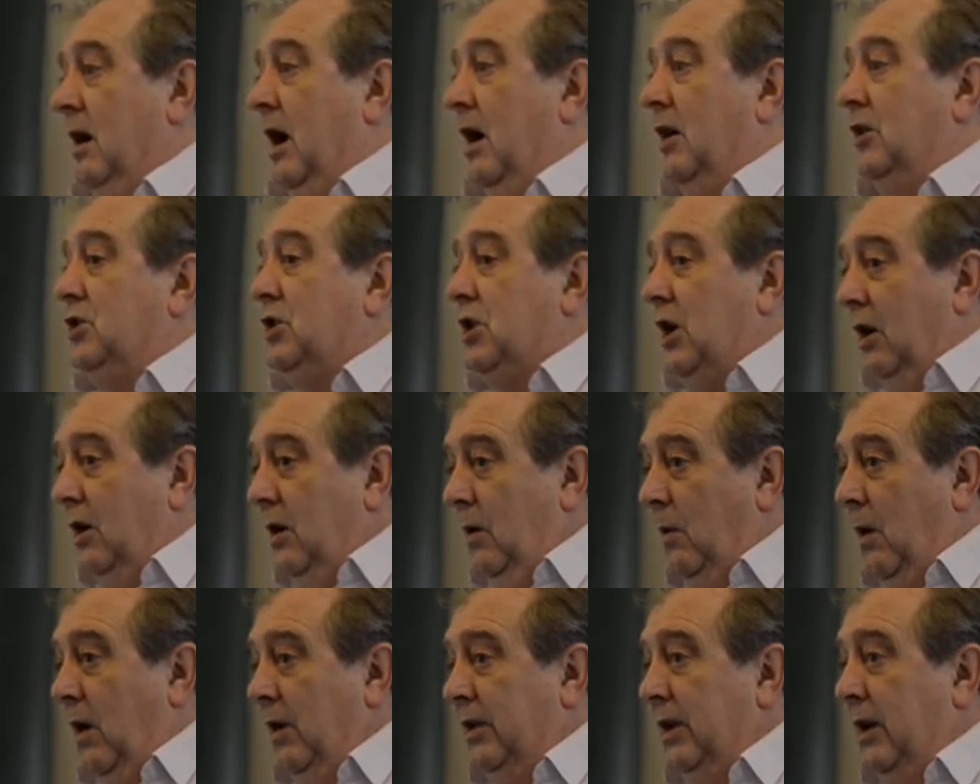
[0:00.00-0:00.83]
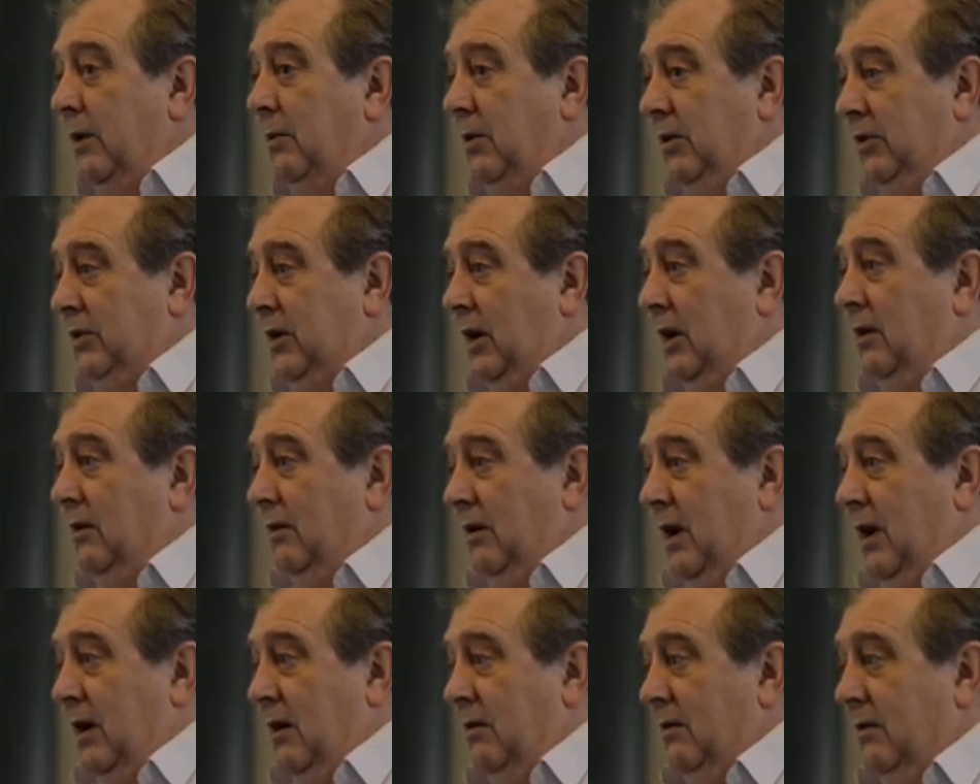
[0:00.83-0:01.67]
I'll show you what they will do
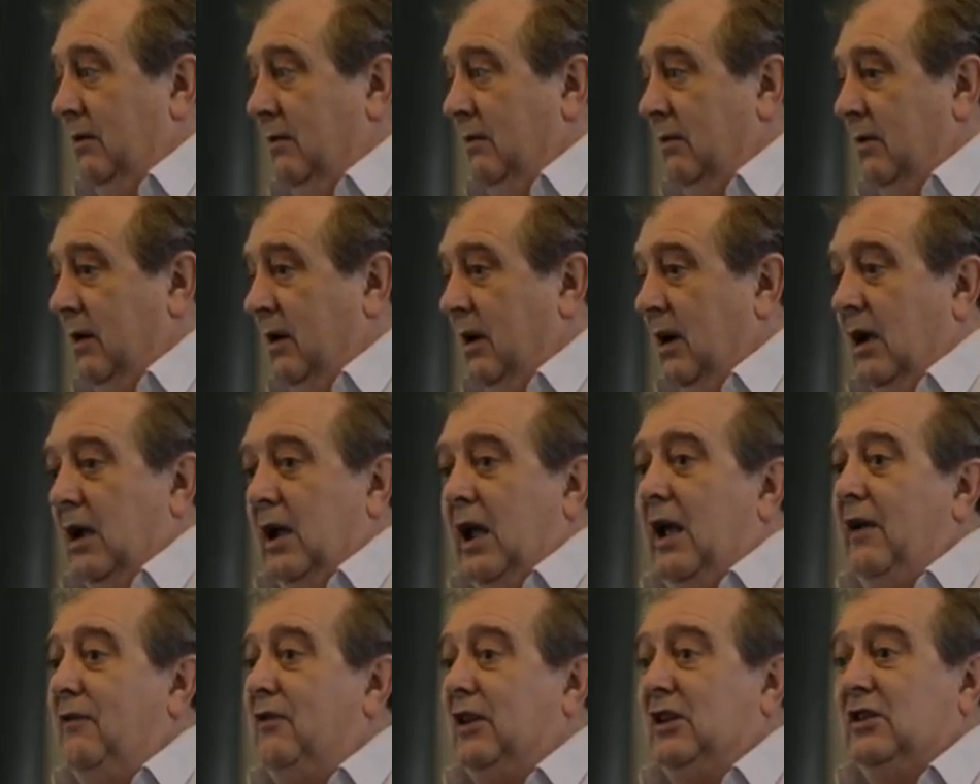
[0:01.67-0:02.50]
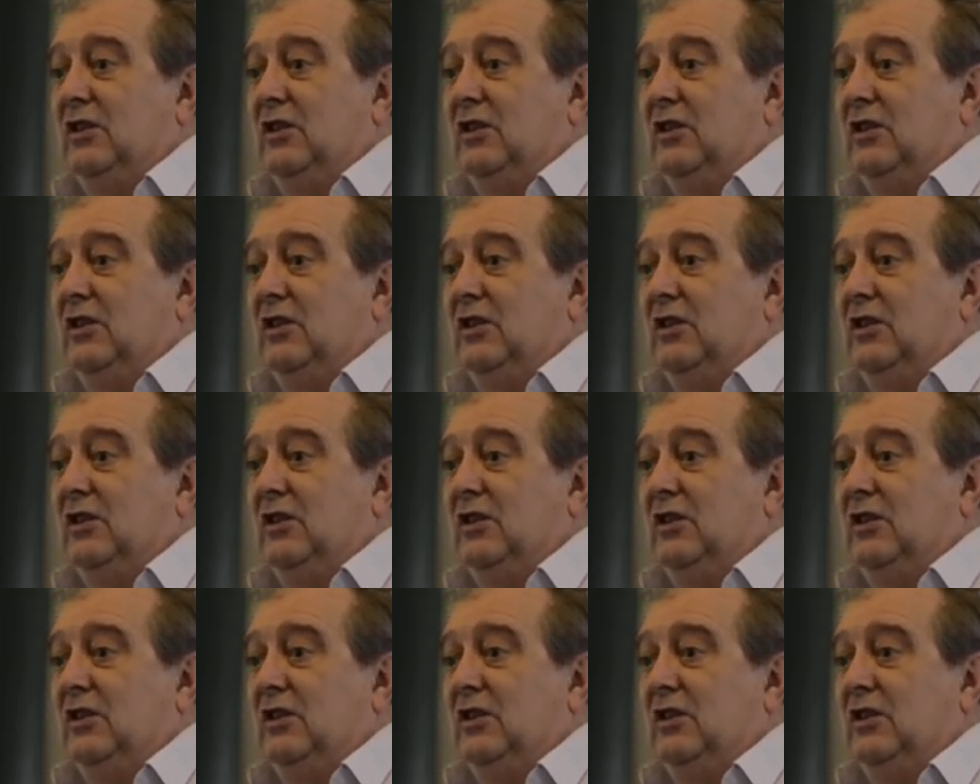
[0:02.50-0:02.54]
now. If